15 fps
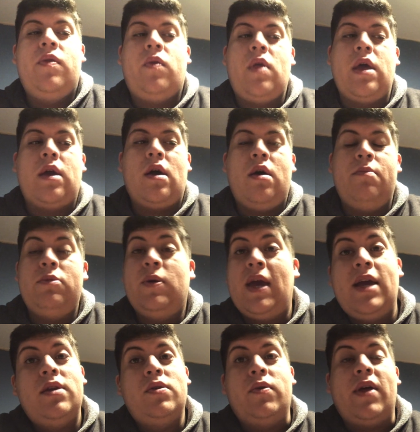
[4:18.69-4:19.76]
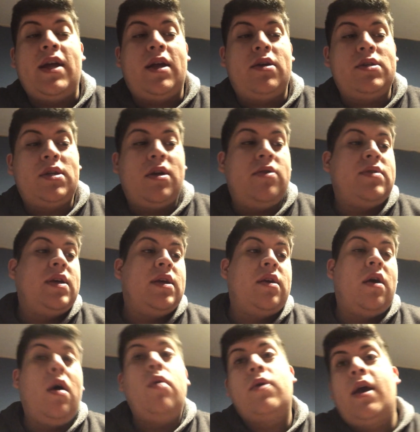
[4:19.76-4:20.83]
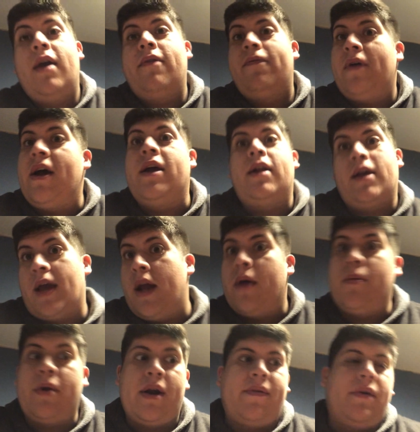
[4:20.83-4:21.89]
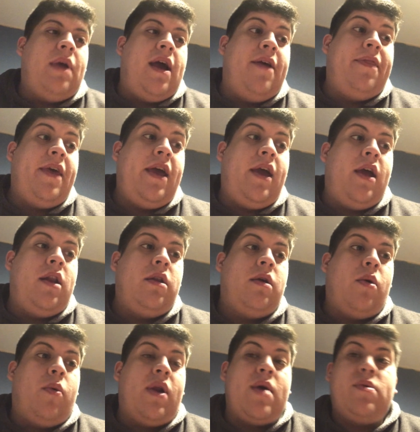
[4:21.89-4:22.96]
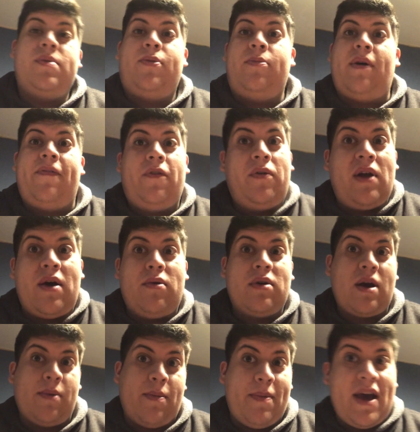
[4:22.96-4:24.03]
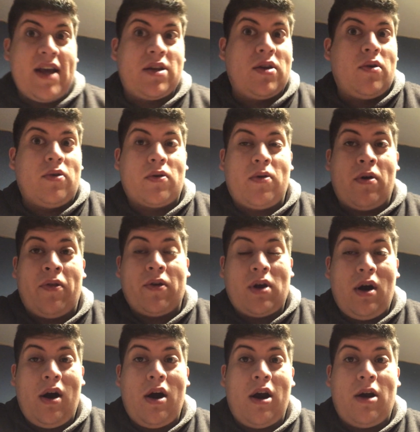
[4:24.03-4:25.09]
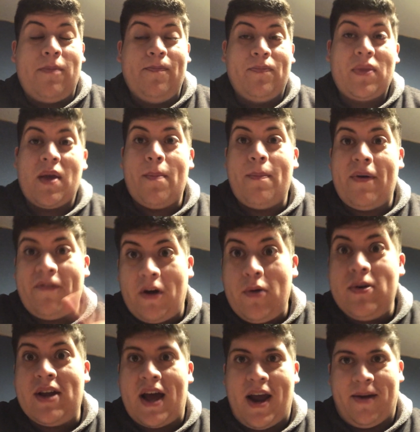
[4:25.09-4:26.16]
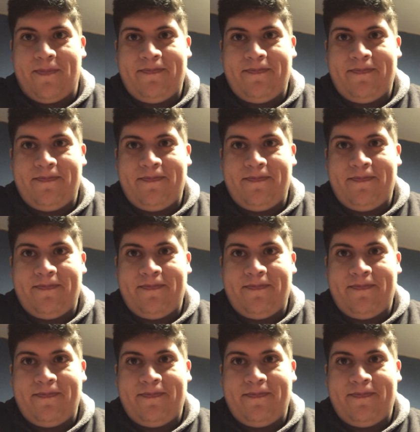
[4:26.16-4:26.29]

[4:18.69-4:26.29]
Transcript: like, um, you can't do that here, sir. I was like, okay, fine, I get it, whatever. And then, when I went to pull my phone out, coming back to go record in the car, my phone died.